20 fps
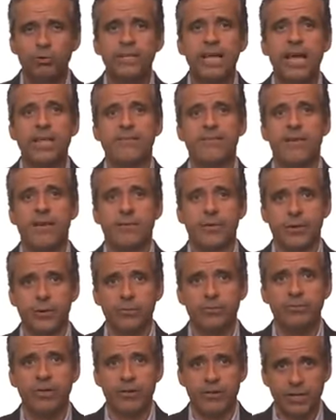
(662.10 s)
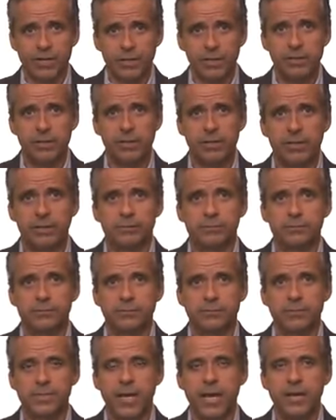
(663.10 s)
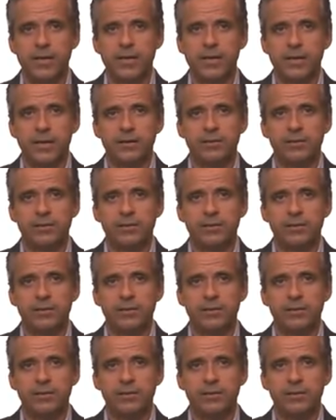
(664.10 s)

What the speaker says: that very, very clearly. Okay?